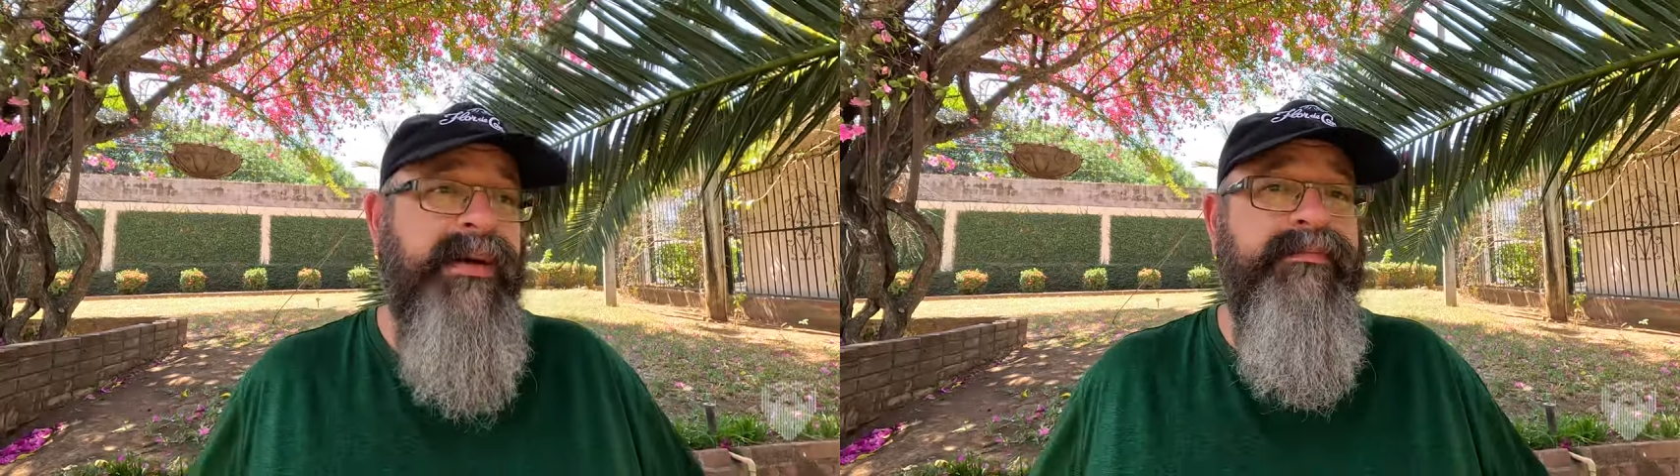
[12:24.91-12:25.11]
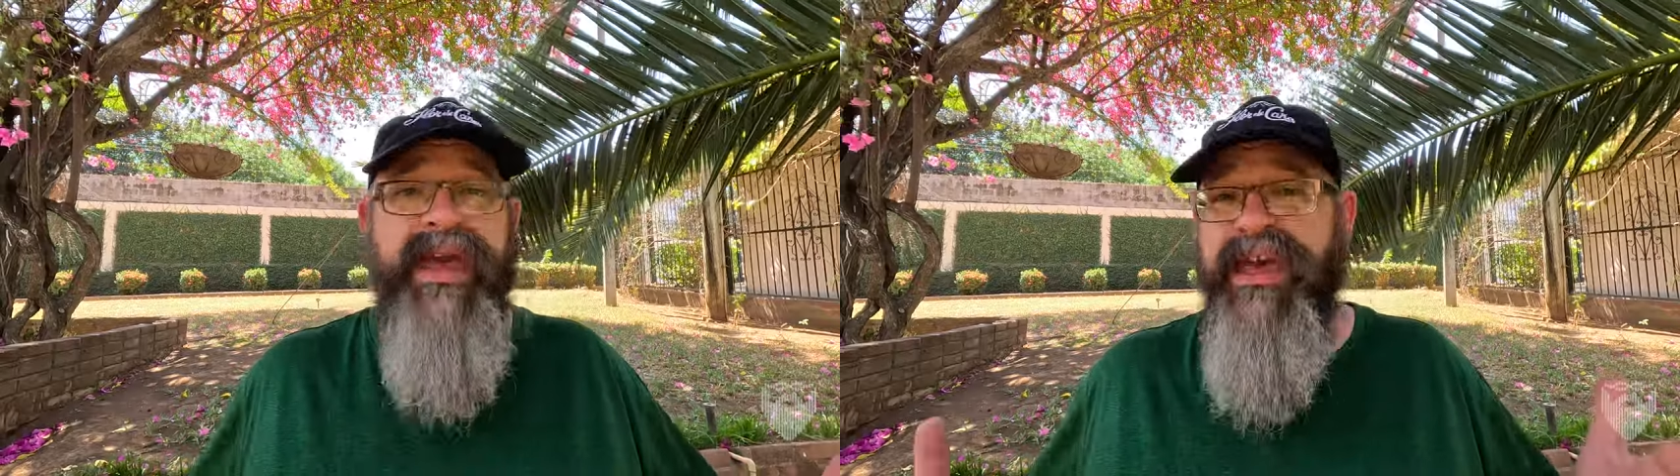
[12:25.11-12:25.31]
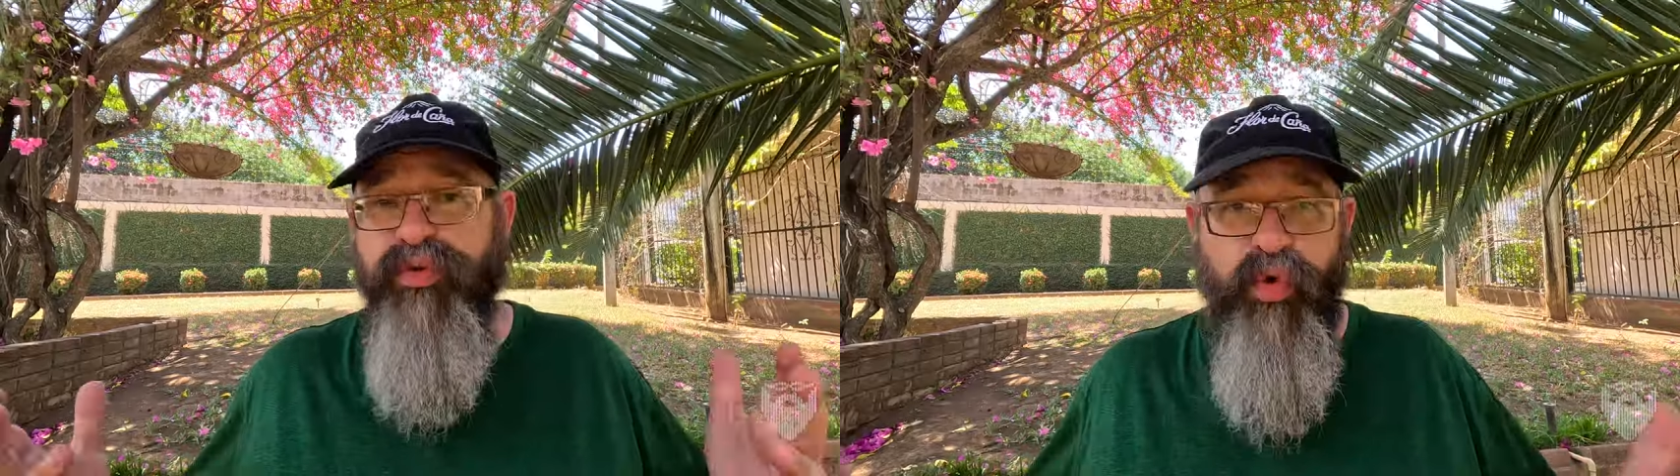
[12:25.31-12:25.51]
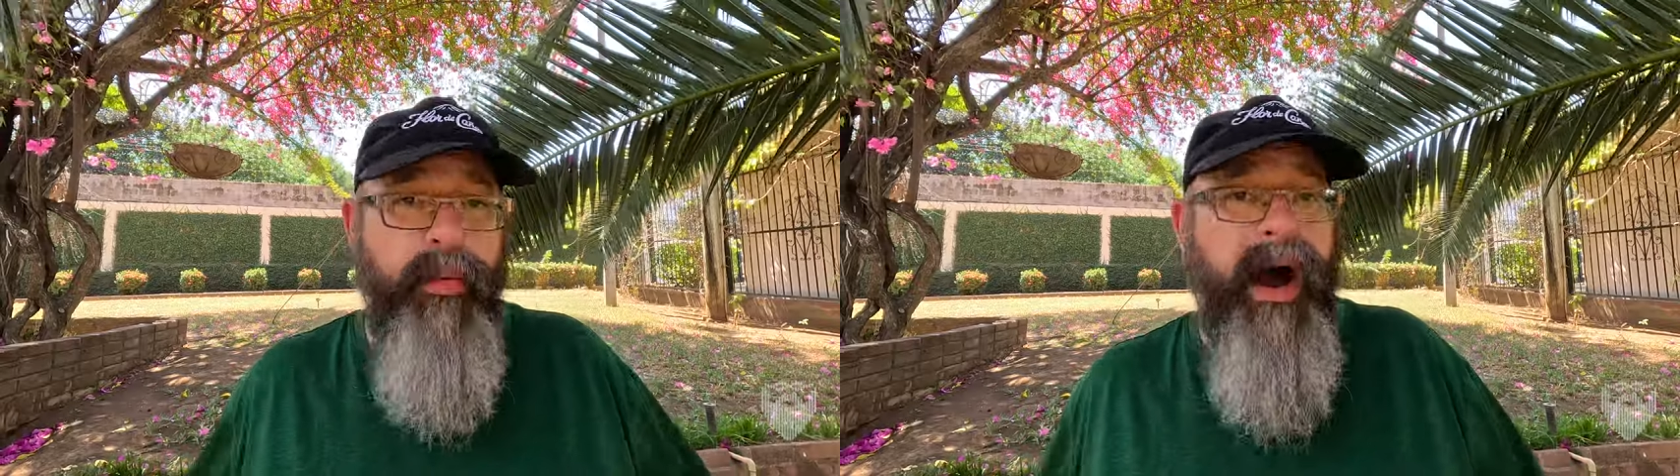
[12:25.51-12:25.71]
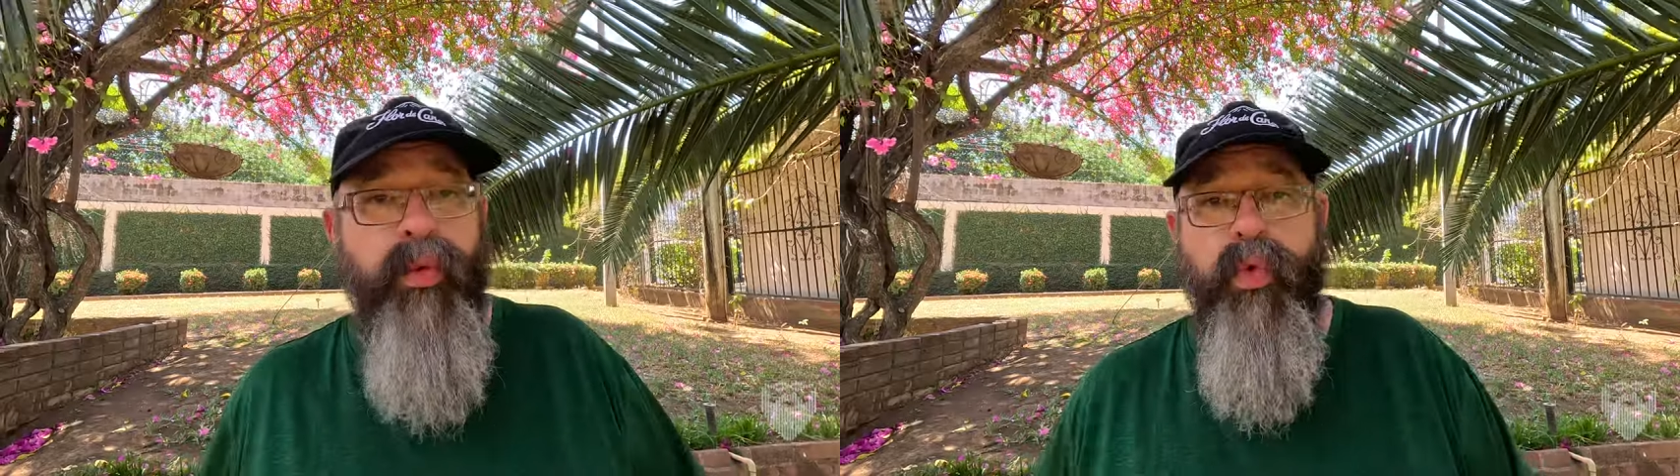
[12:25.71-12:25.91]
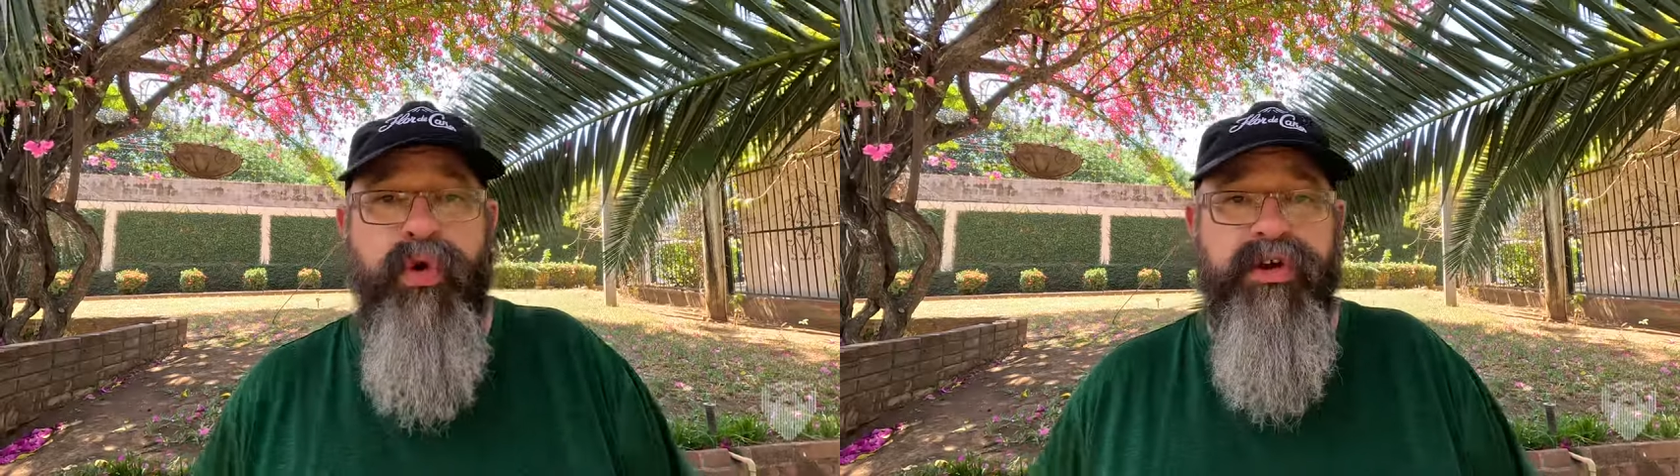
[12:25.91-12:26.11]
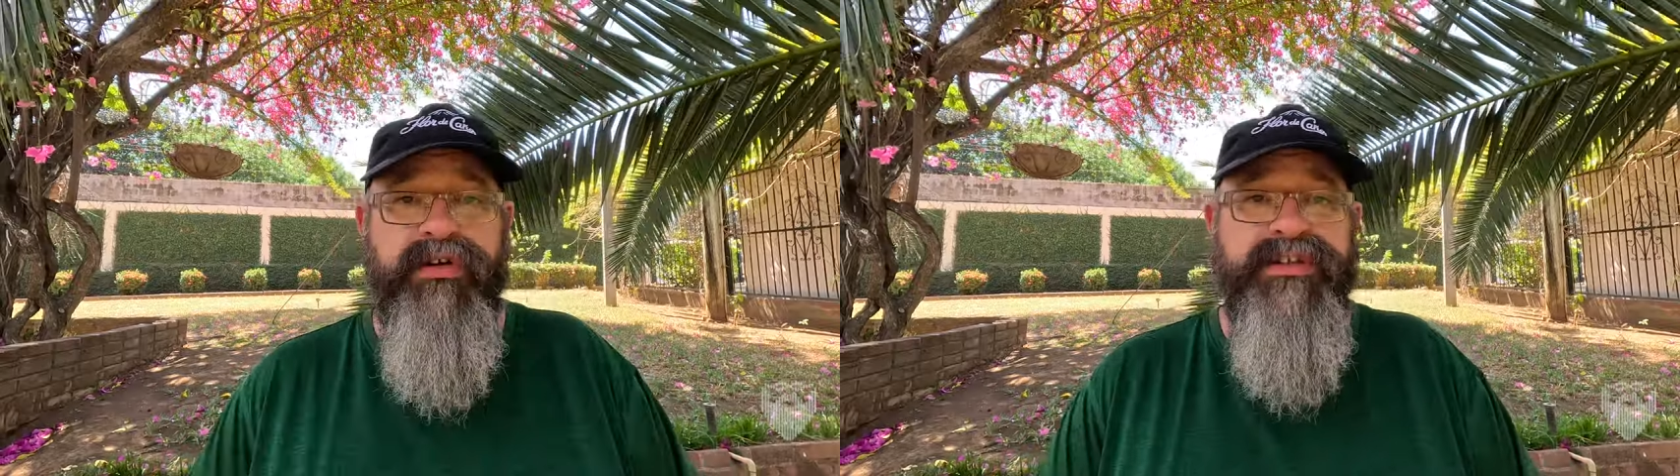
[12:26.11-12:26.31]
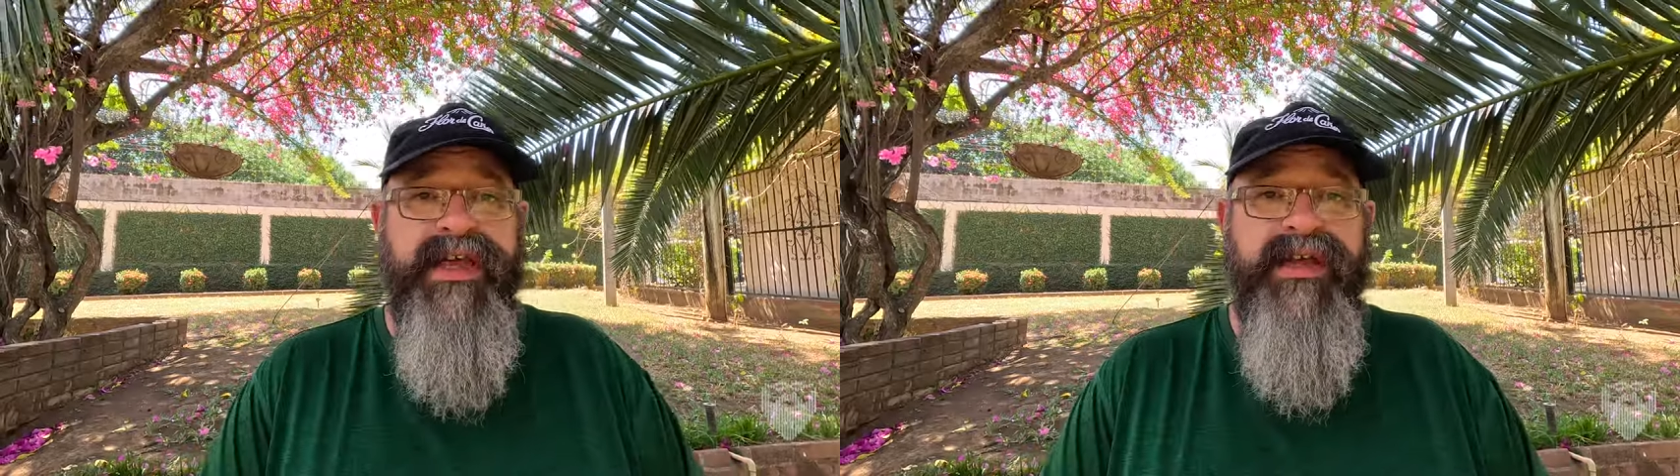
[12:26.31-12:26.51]
making robot
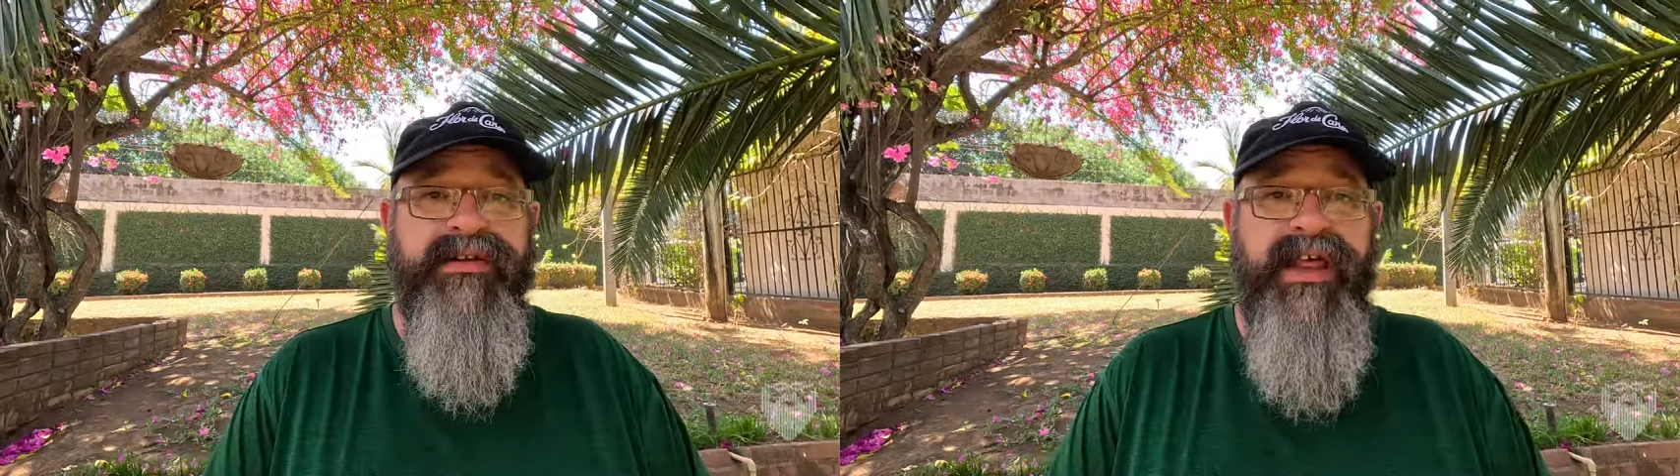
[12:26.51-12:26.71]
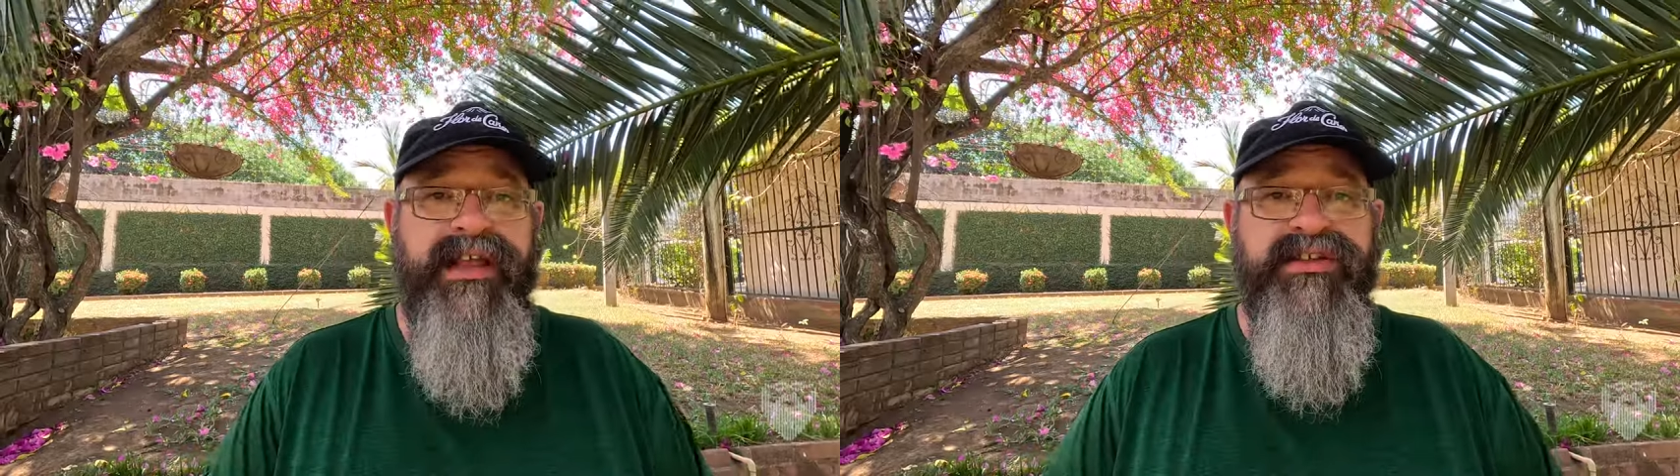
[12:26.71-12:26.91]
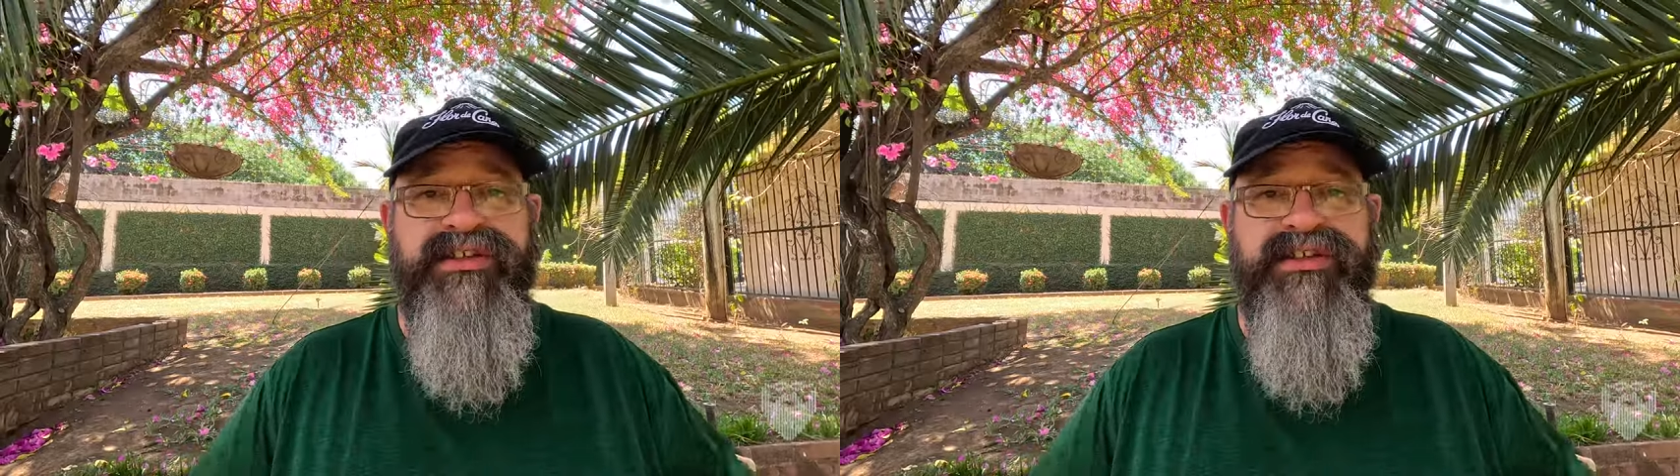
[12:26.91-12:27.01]
warriors that